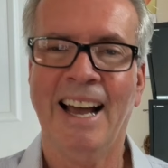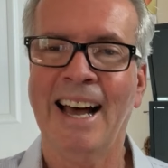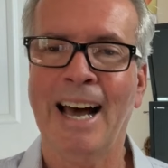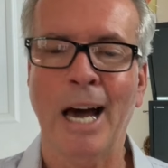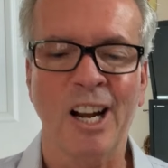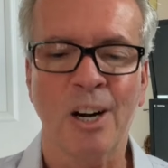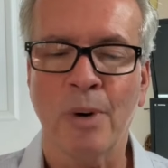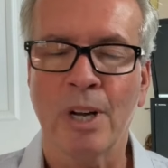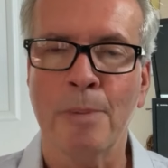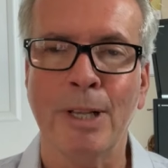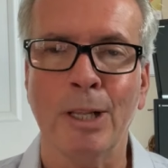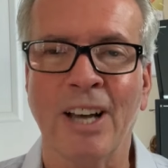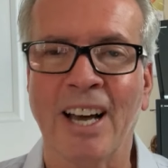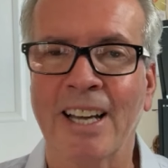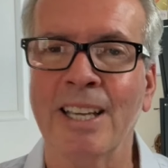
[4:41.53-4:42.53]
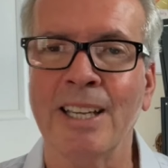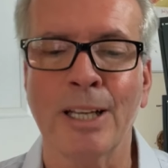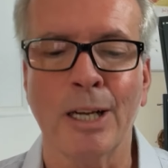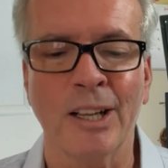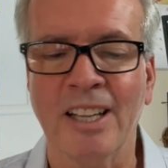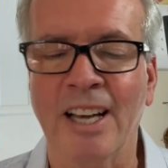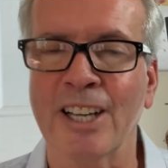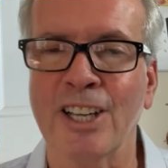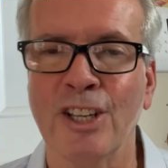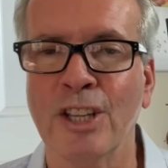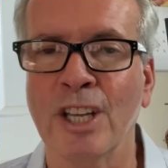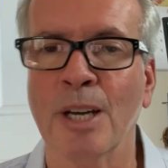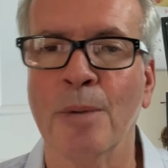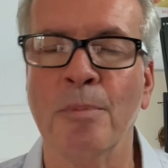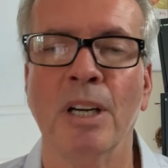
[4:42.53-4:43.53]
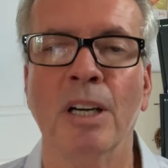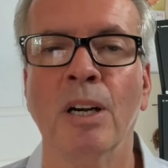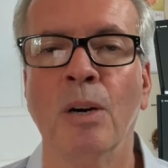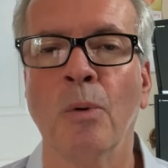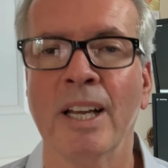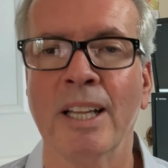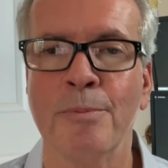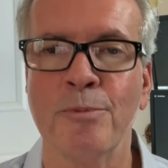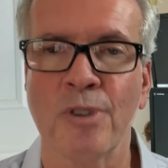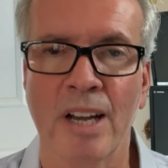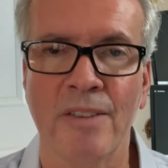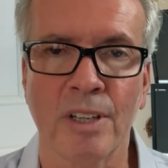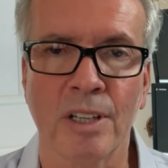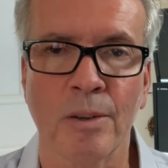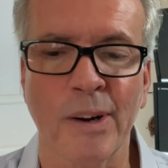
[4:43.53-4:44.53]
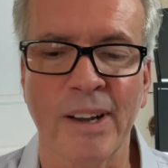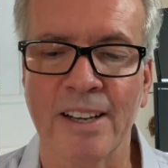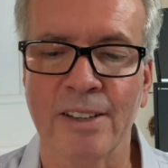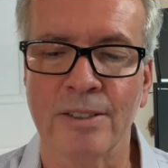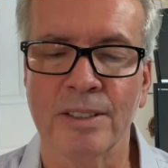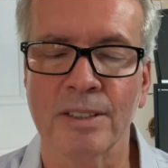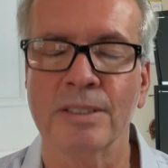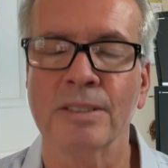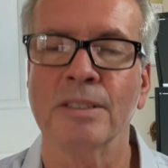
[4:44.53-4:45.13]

I don't want to be locking and unlocking them while I'm driving around.